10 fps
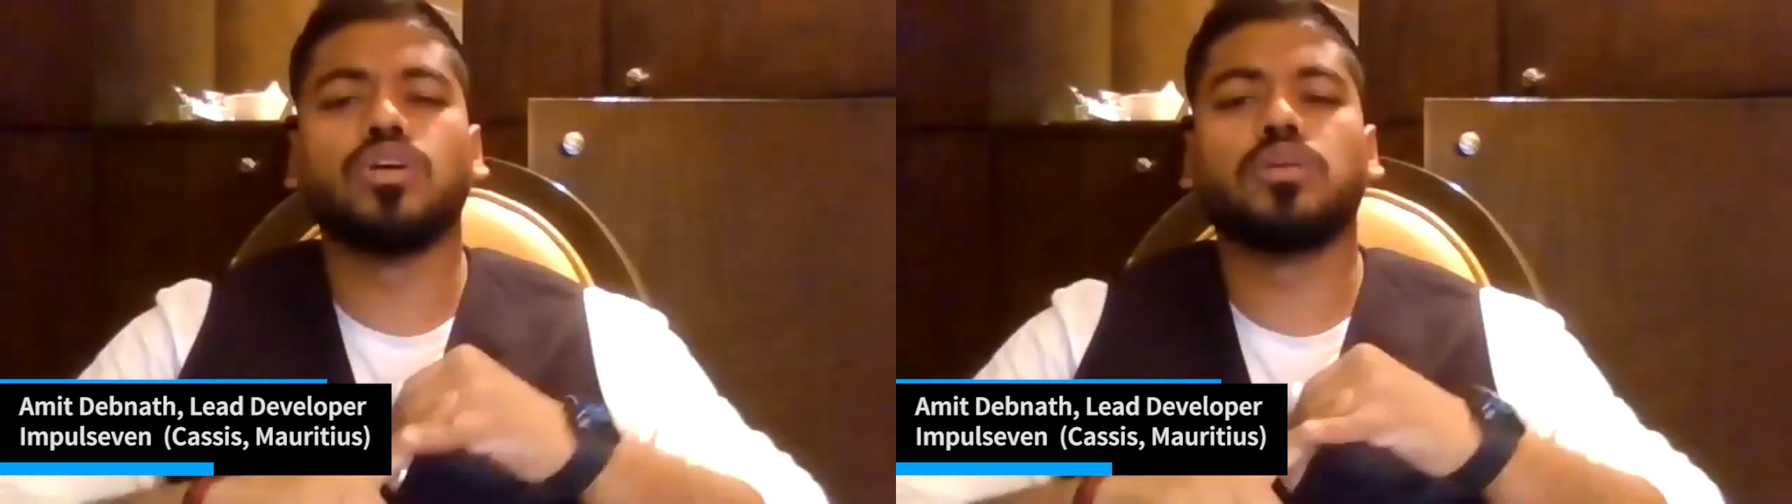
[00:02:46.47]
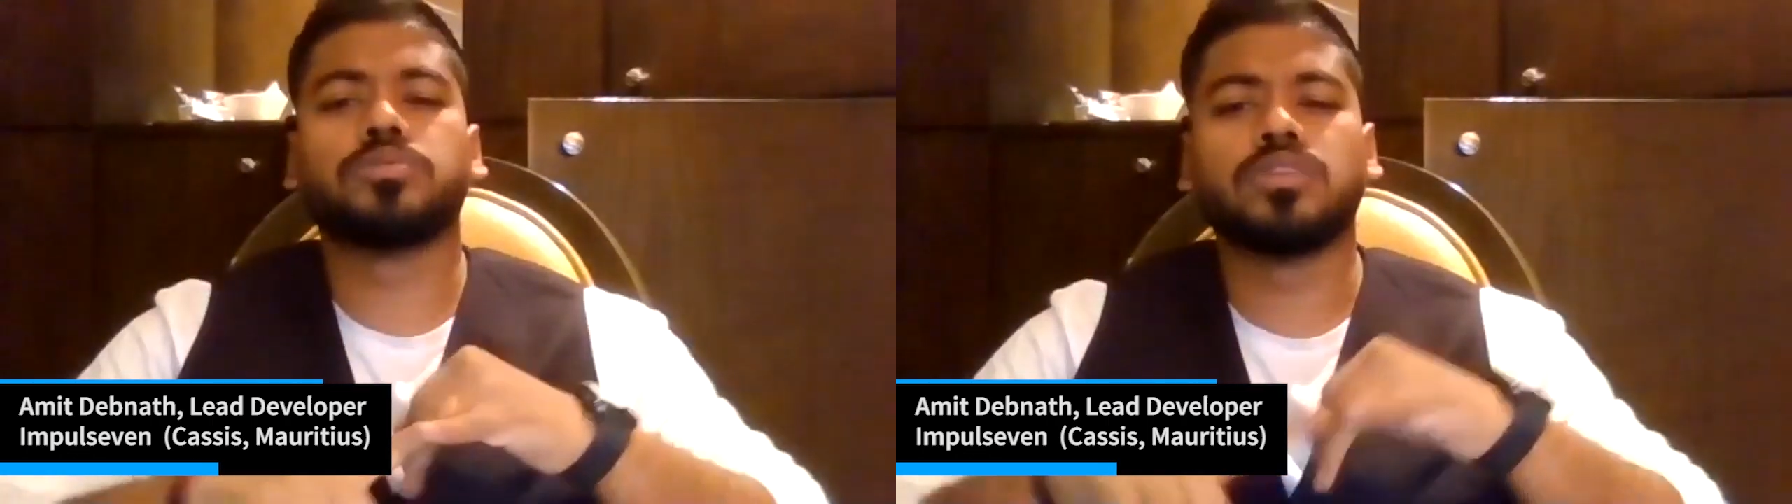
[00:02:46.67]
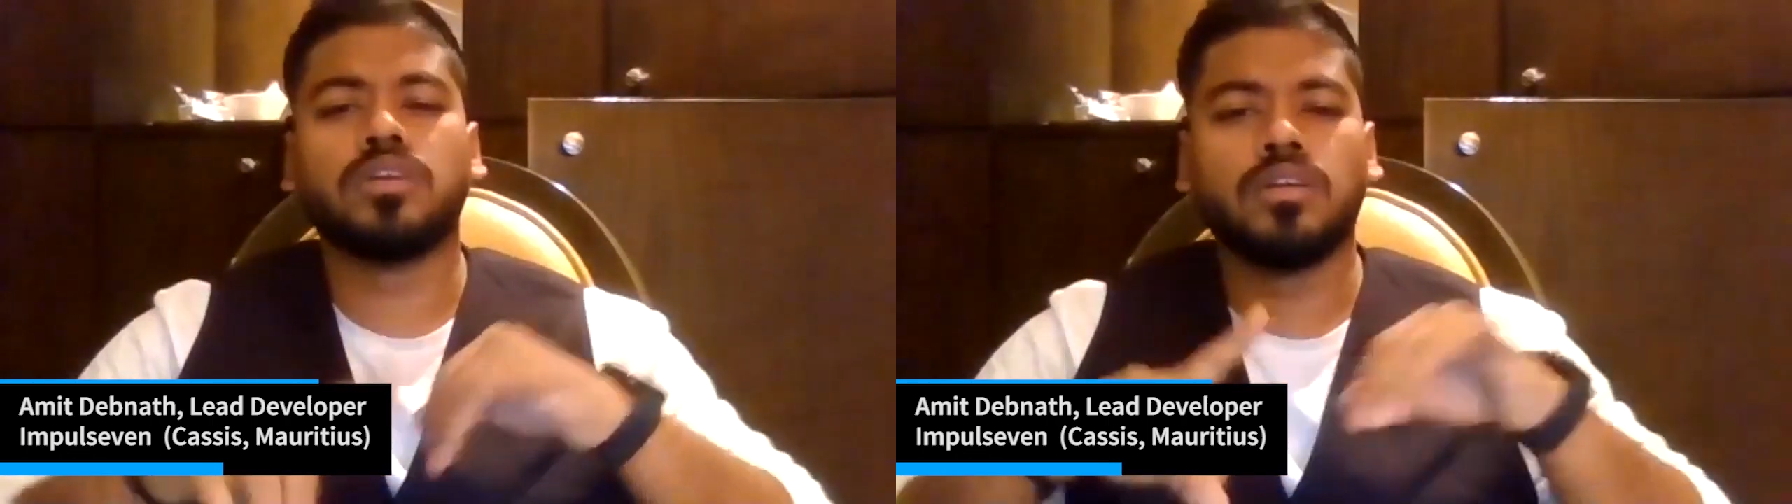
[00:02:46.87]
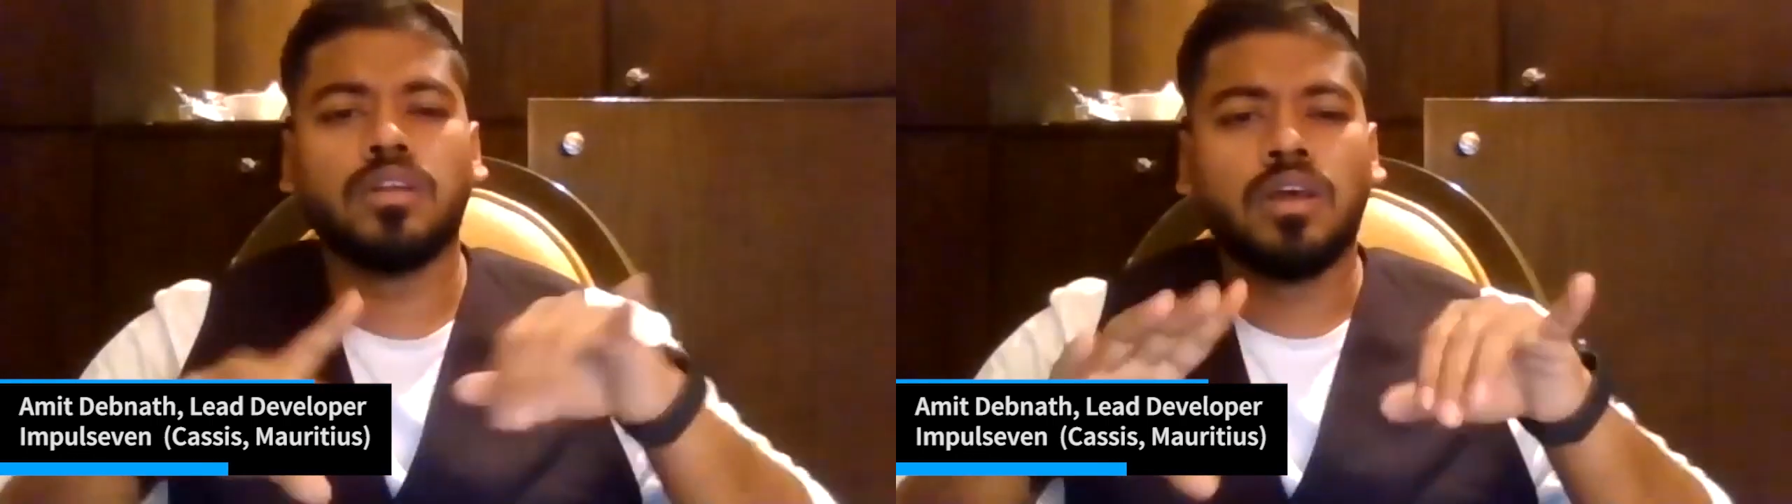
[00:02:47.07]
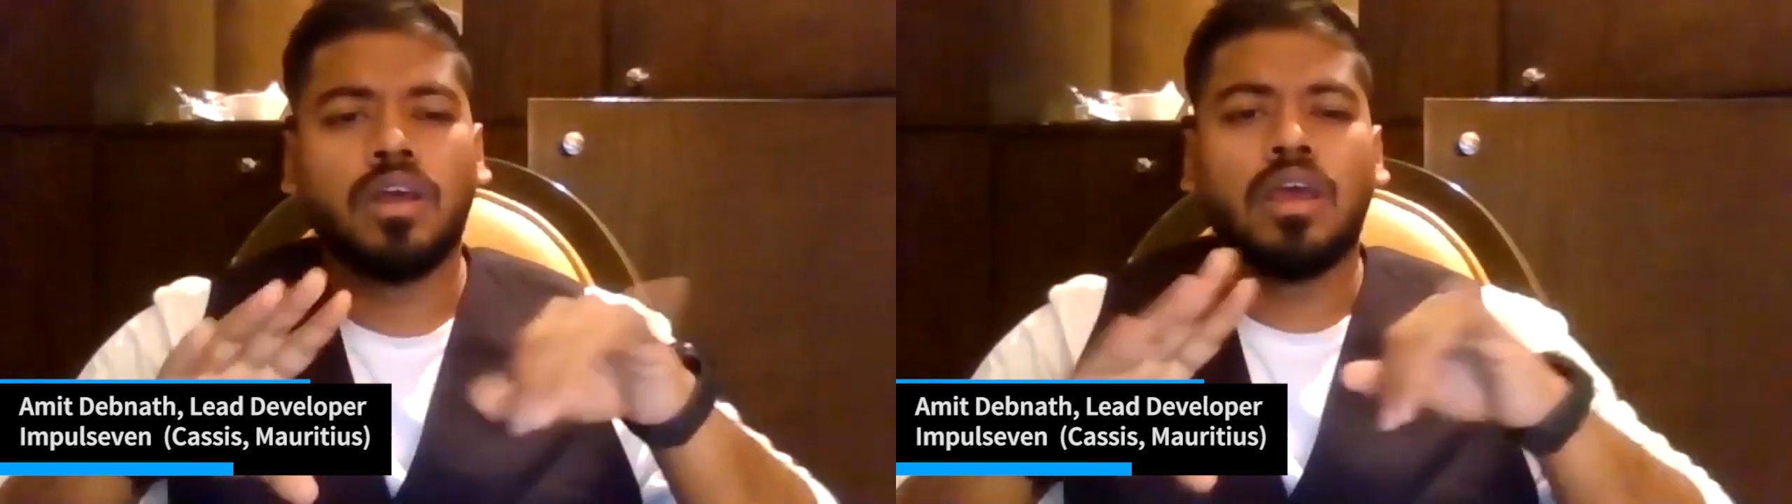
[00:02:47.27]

option